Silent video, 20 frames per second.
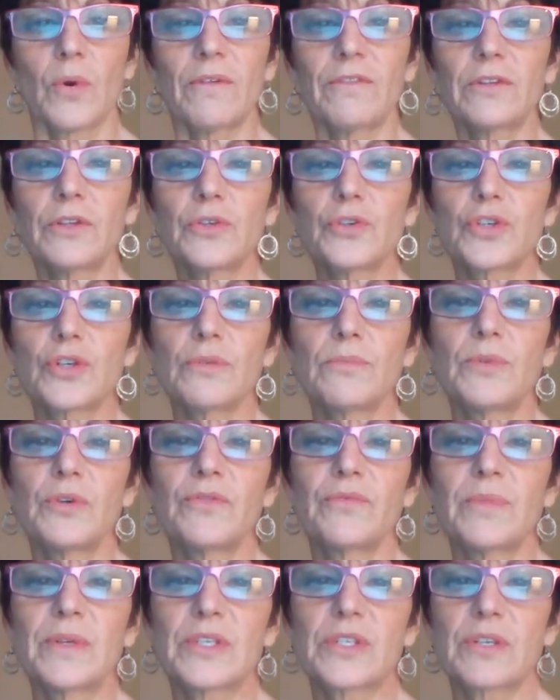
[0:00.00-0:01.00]
Revolutionary
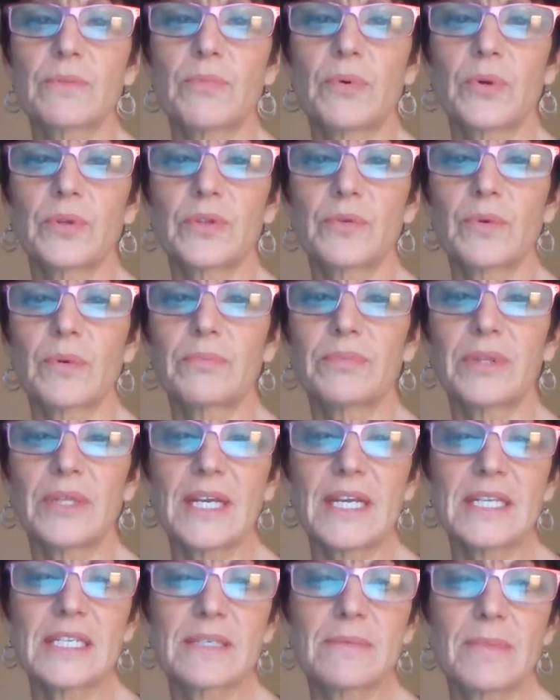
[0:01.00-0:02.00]
movements support the
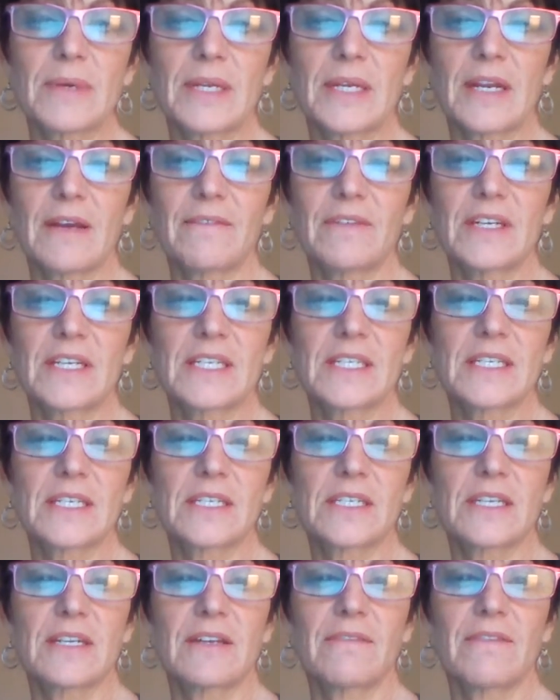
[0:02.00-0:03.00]
replacement of an
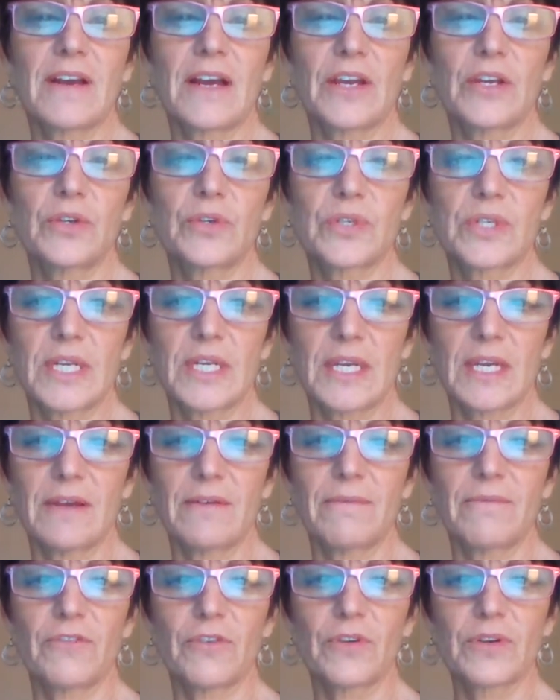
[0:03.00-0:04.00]
existing value
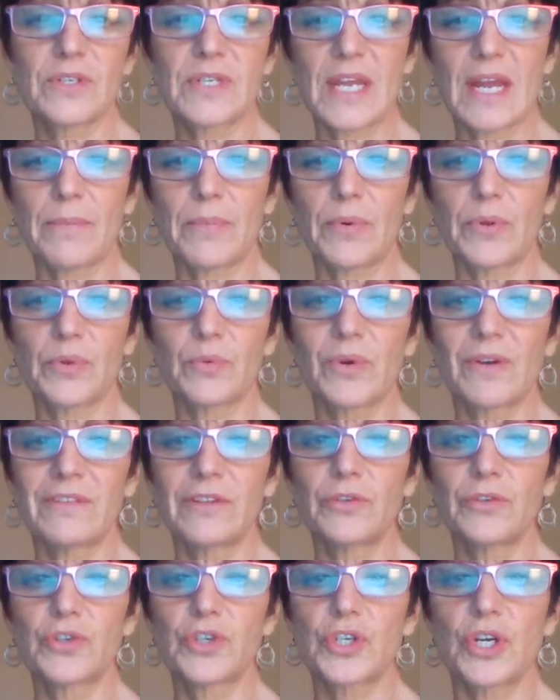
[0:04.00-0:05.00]
scheme. For example, the
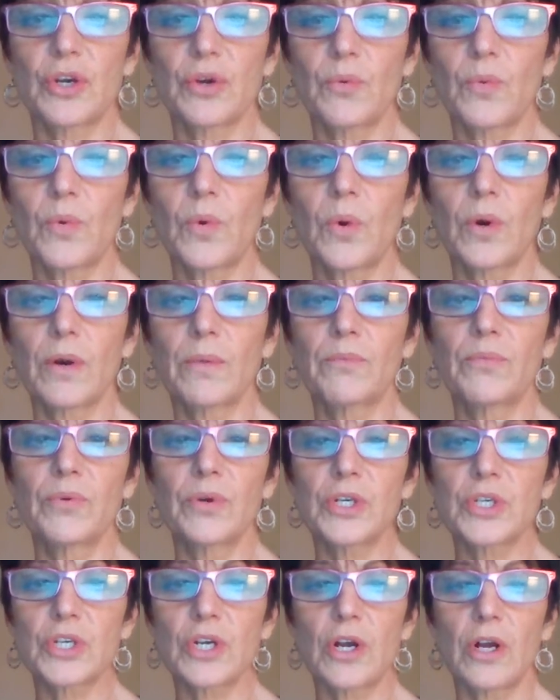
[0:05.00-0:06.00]
Revolutionary War.
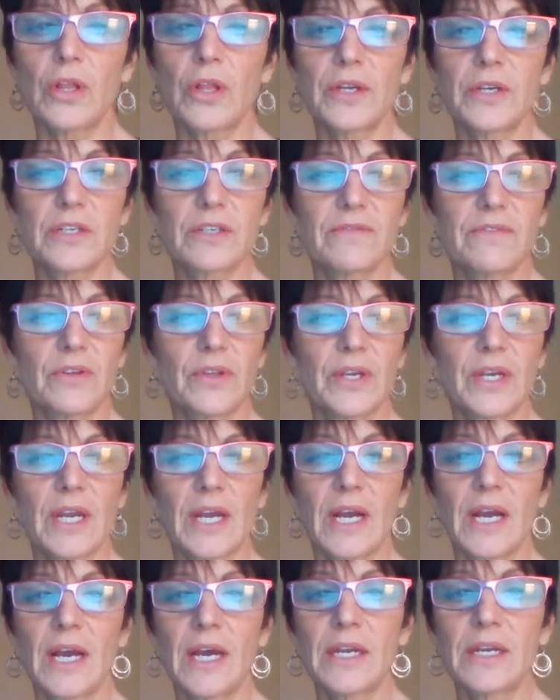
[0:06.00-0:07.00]
British colonists feeling
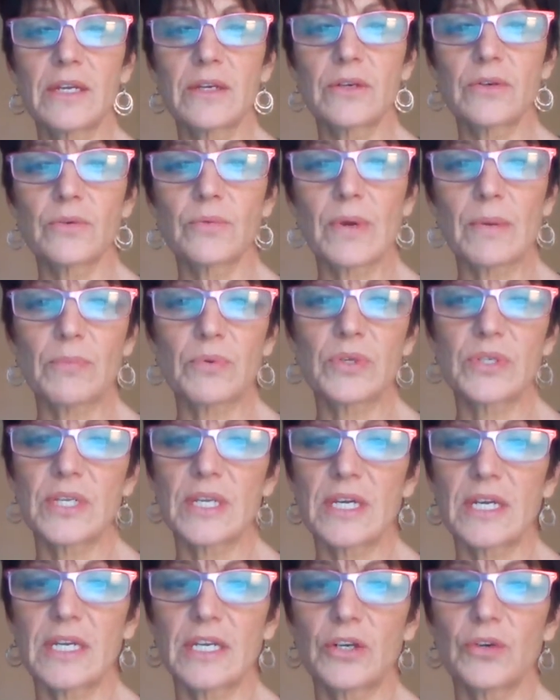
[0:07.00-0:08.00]

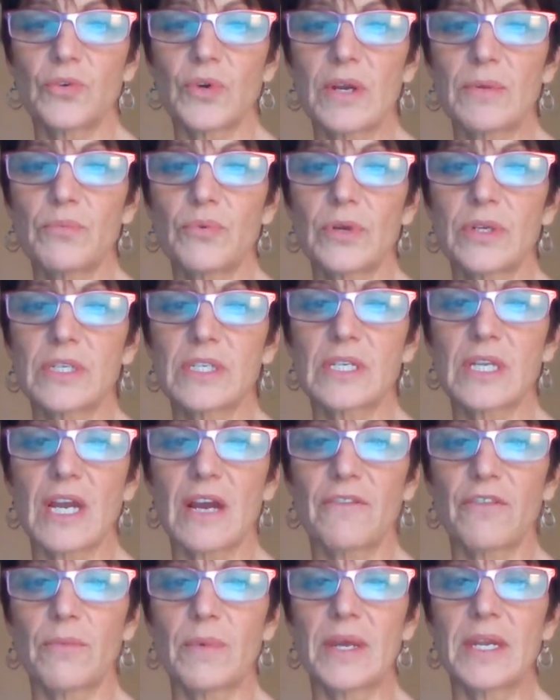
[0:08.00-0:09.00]
underrepresented in Great Britain's
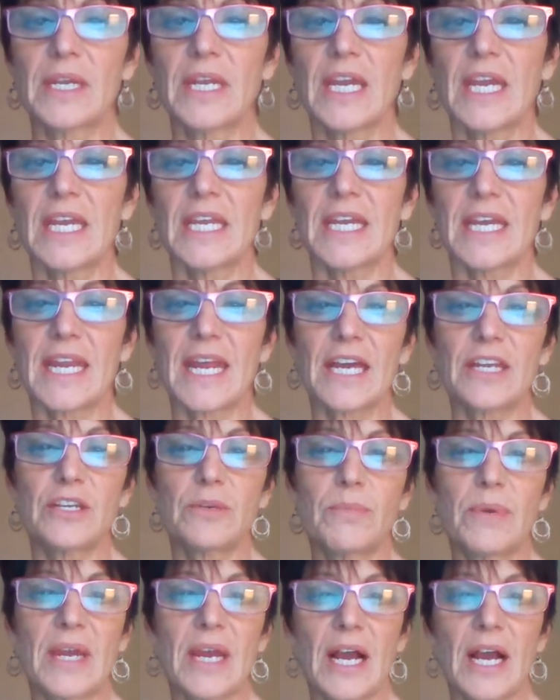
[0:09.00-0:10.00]
government, yet had
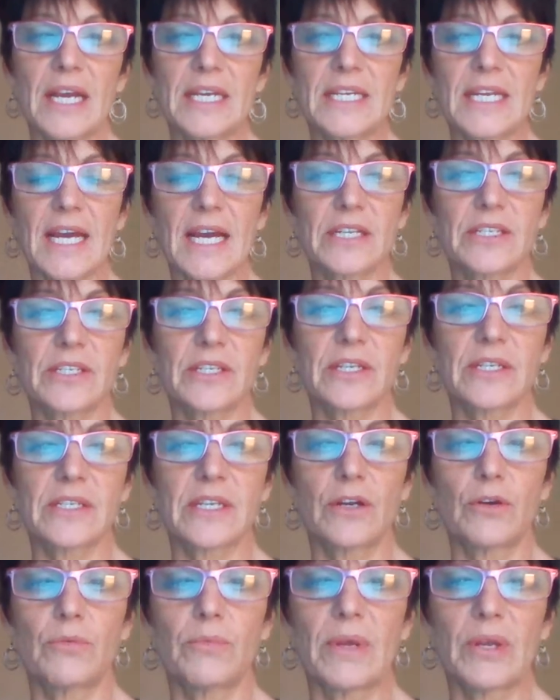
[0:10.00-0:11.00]
to pay high
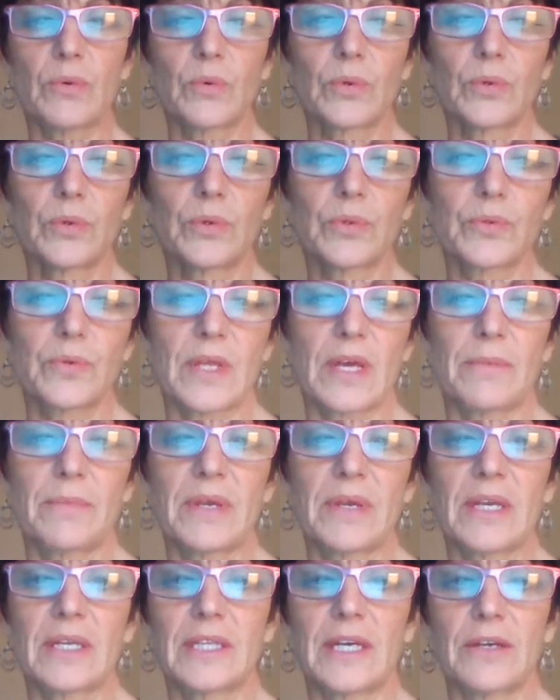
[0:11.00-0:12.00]
taxes and obey rules without
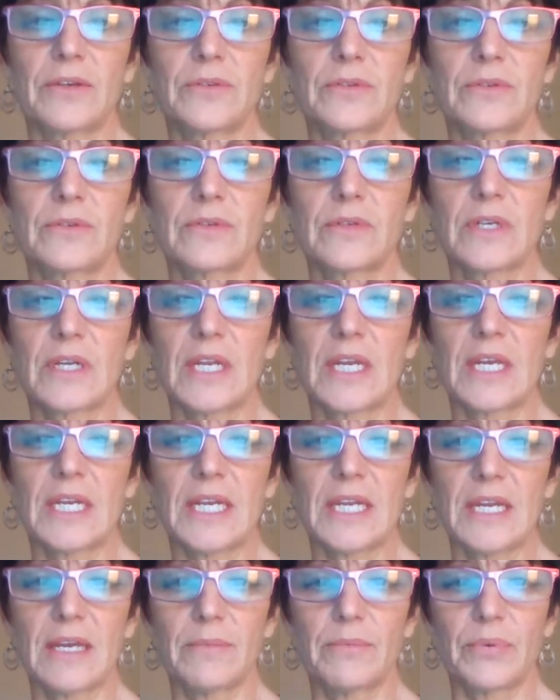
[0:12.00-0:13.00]
being allowed
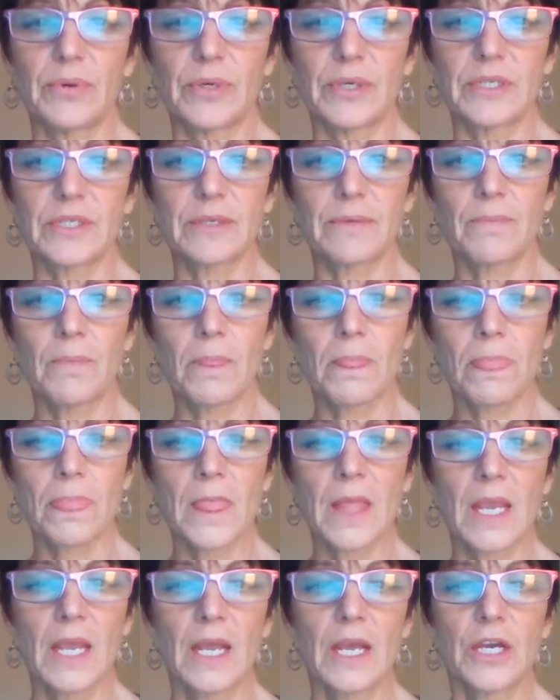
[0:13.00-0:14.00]
any input.
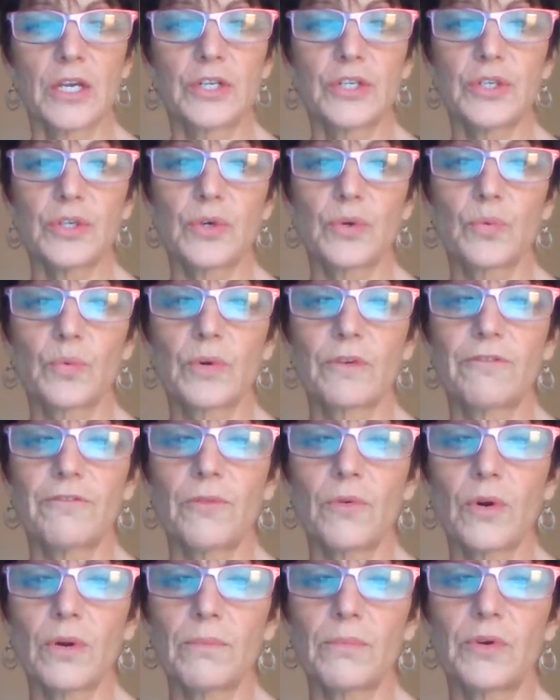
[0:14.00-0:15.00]
2.
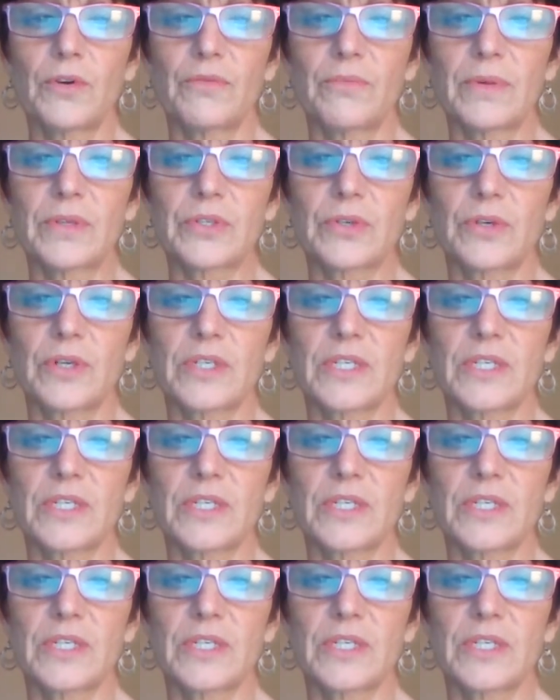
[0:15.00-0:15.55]
Reform movements